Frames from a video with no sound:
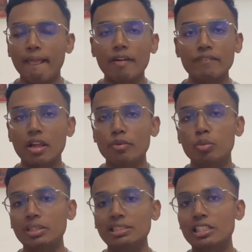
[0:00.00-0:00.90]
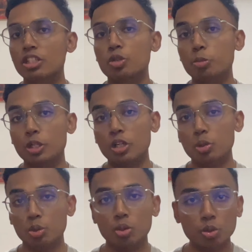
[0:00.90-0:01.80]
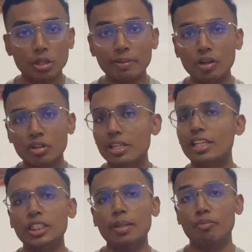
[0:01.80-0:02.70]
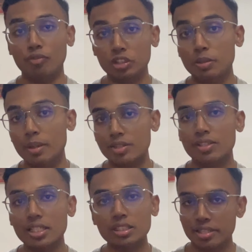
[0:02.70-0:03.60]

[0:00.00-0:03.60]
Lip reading: I've never once been able to put a cooling pad on it except for the battery test.